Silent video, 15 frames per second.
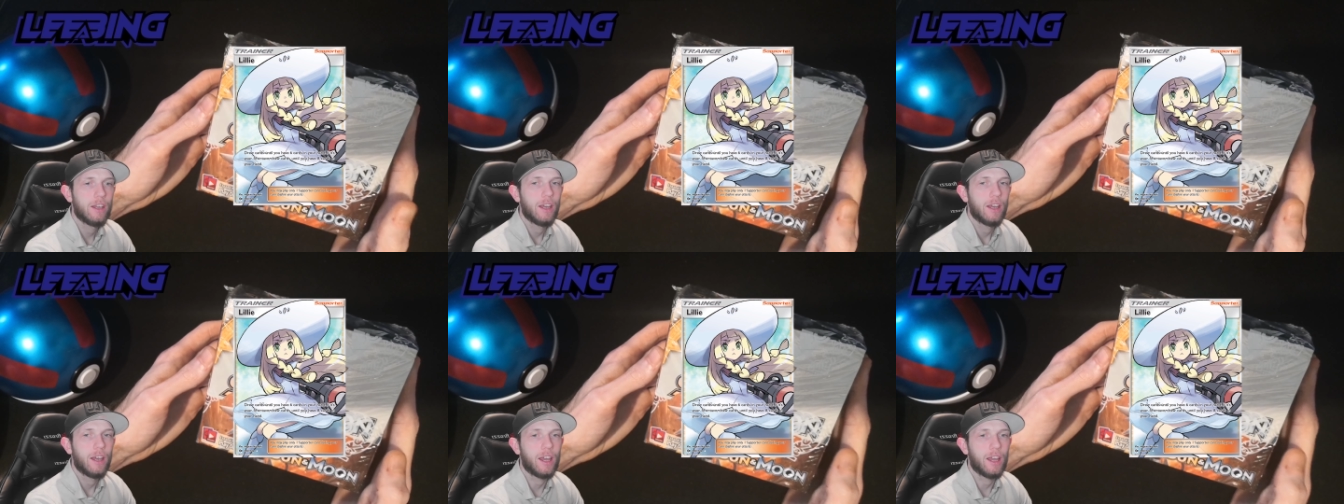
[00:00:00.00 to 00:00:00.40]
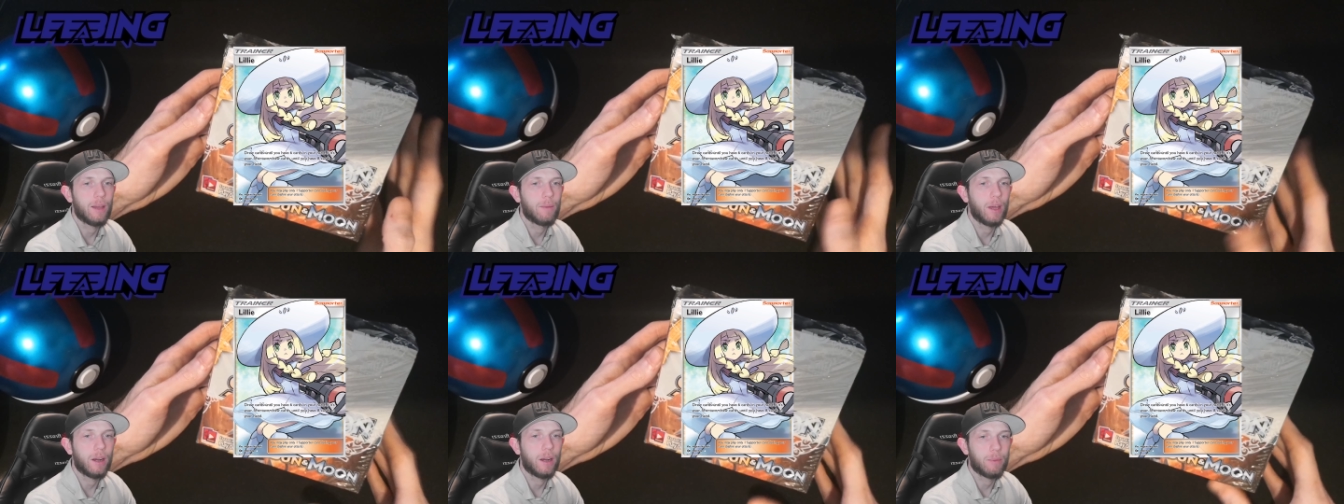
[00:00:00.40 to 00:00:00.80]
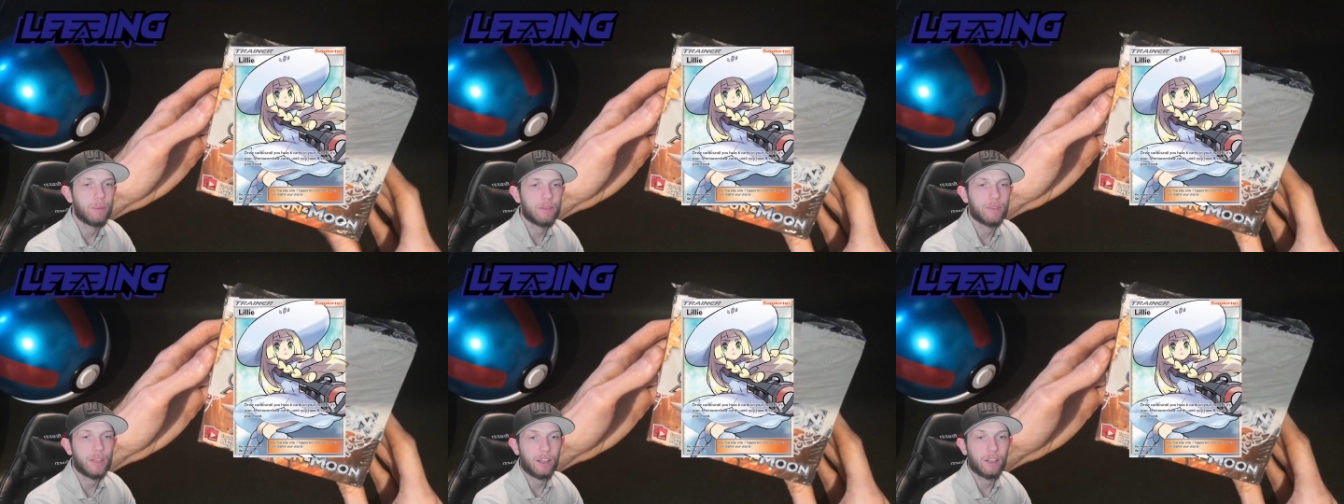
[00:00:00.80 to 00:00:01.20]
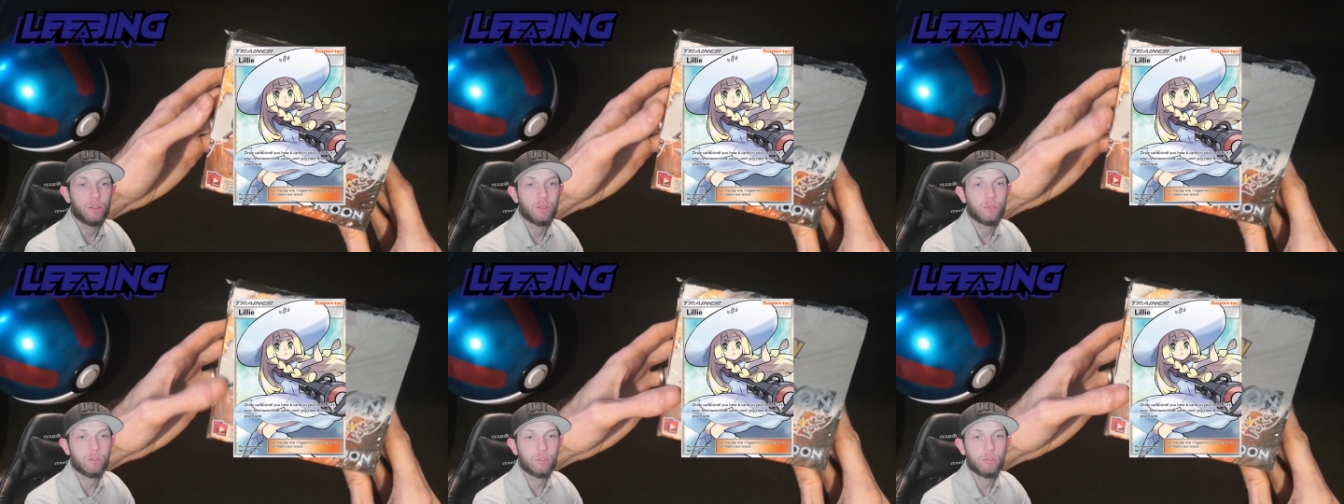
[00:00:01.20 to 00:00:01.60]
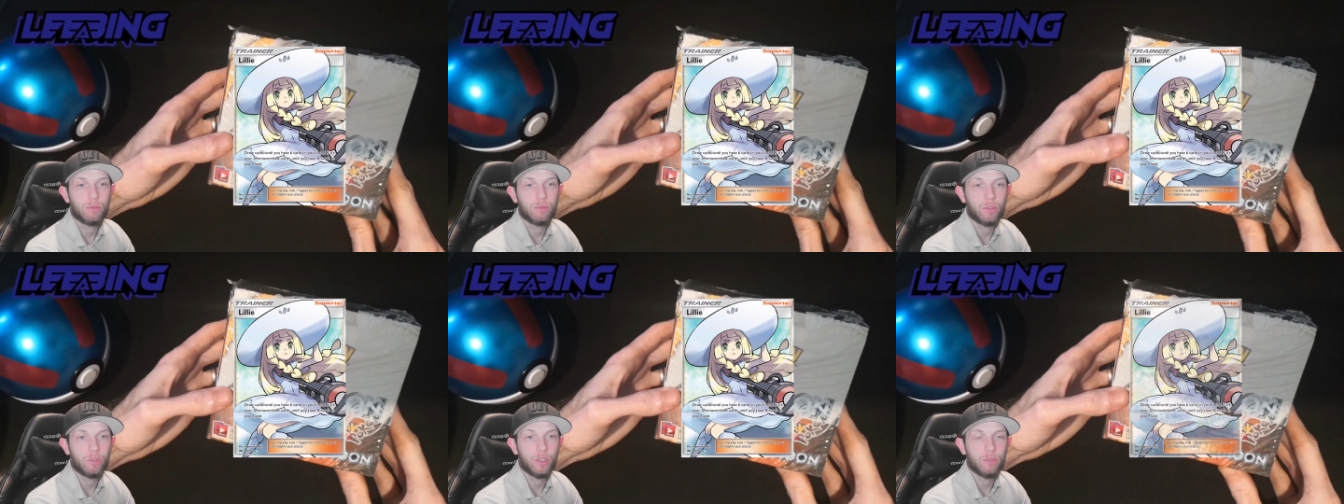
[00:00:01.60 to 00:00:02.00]
And I believe that goes
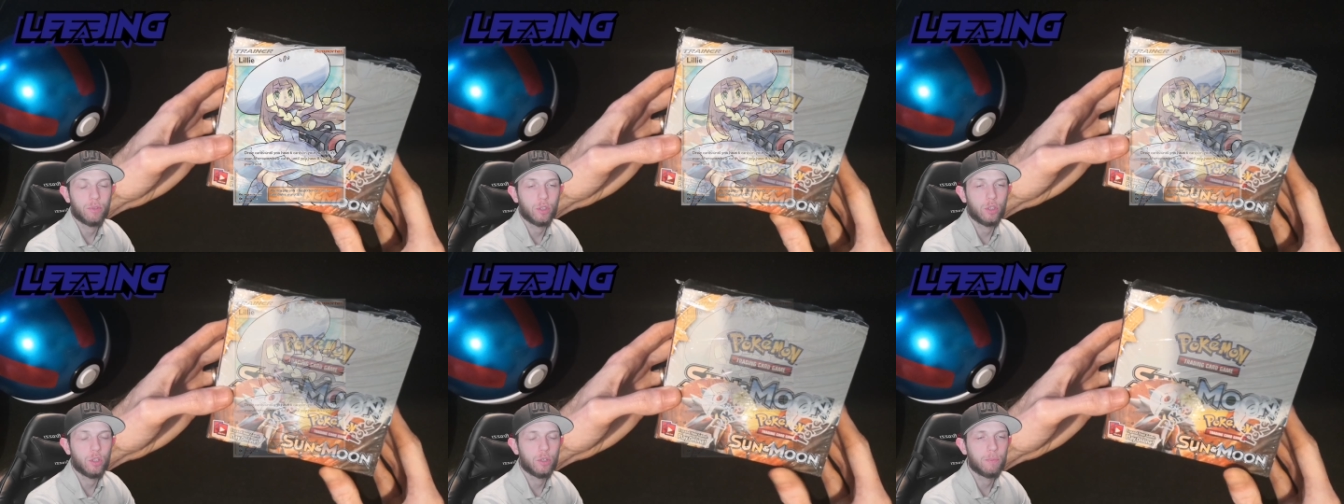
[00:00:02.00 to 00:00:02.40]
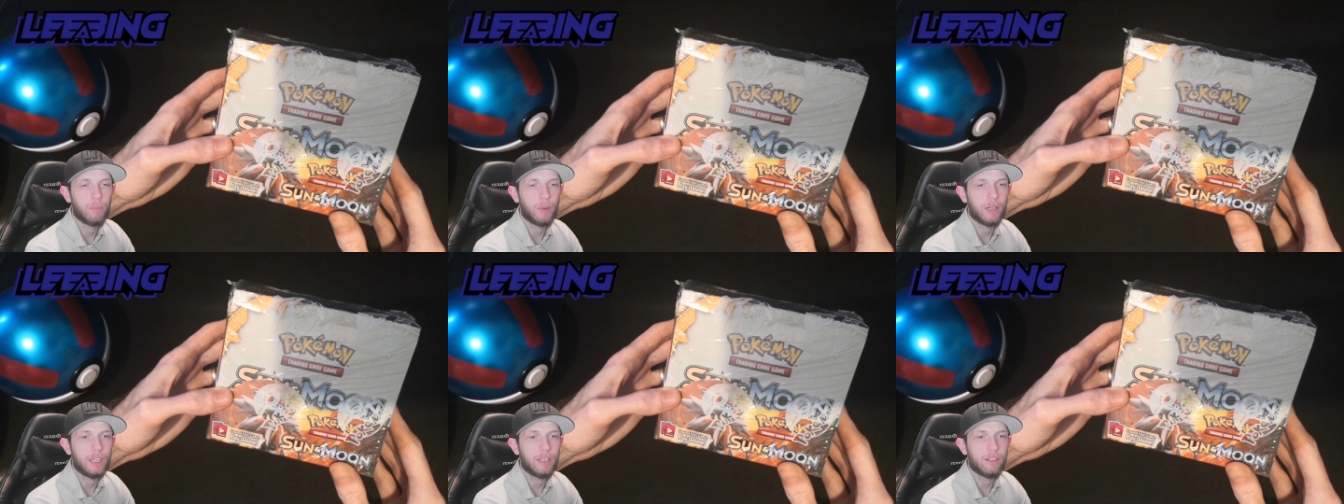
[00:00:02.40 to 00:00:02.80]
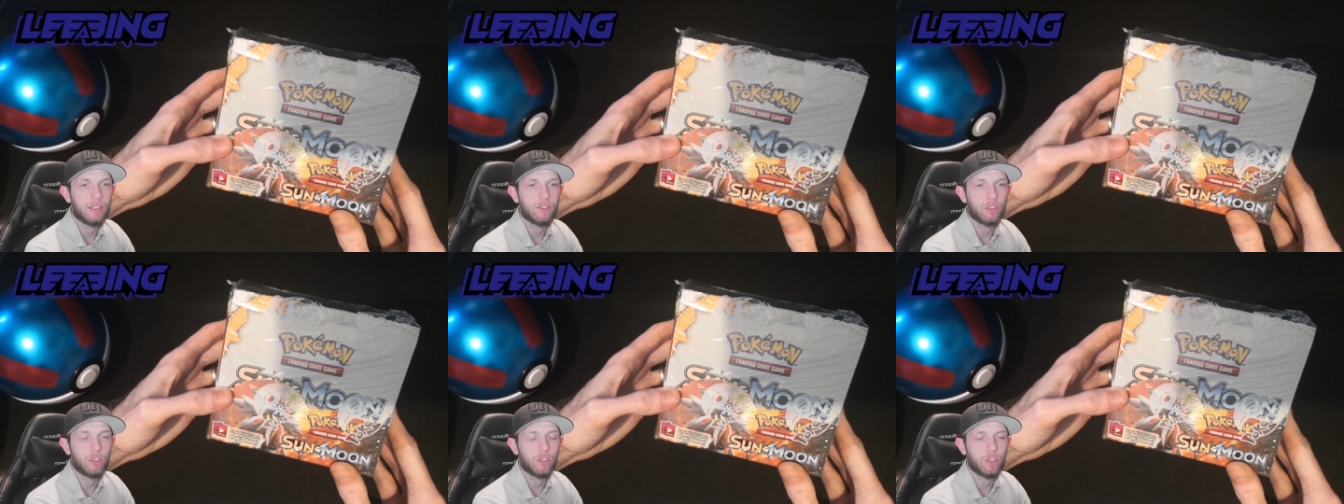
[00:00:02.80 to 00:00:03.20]
for good money and is a good